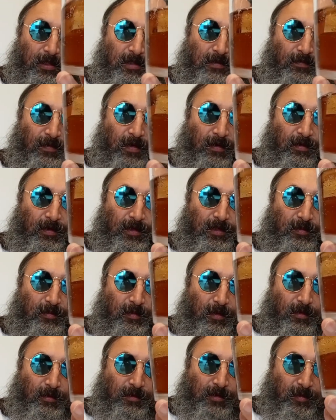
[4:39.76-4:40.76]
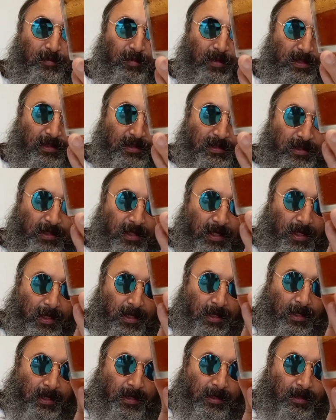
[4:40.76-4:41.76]
which is very small spits.
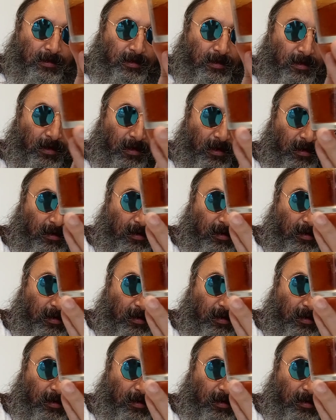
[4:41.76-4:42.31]
There's not a